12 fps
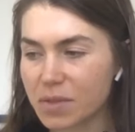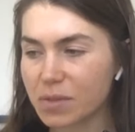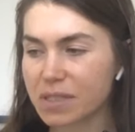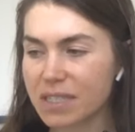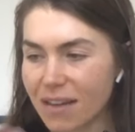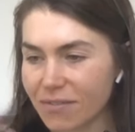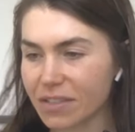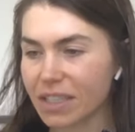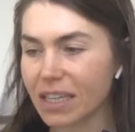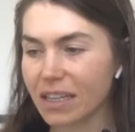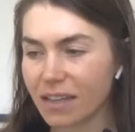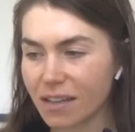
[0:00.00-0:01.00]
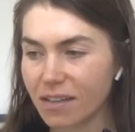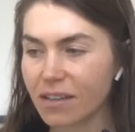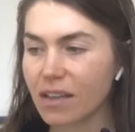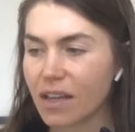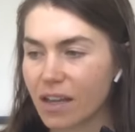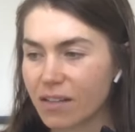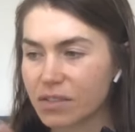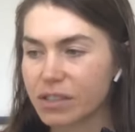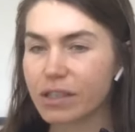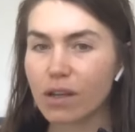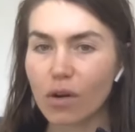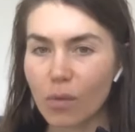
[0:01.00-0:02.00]
So it was definitely a
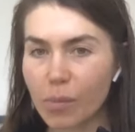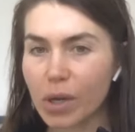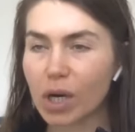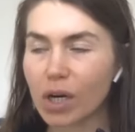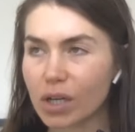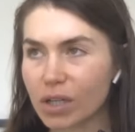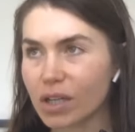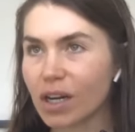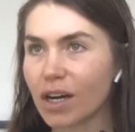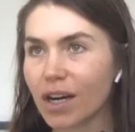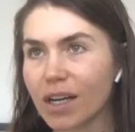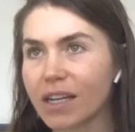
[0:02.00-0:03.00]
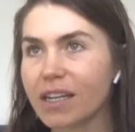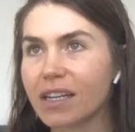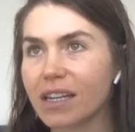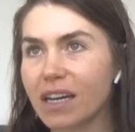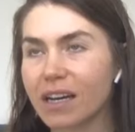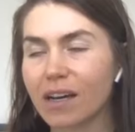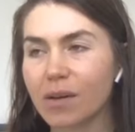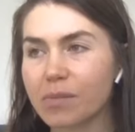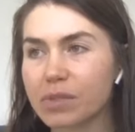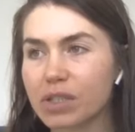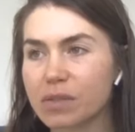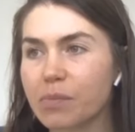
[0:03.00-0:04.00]
slow burn on um,
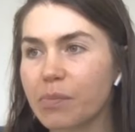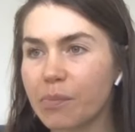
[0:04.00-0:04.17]
just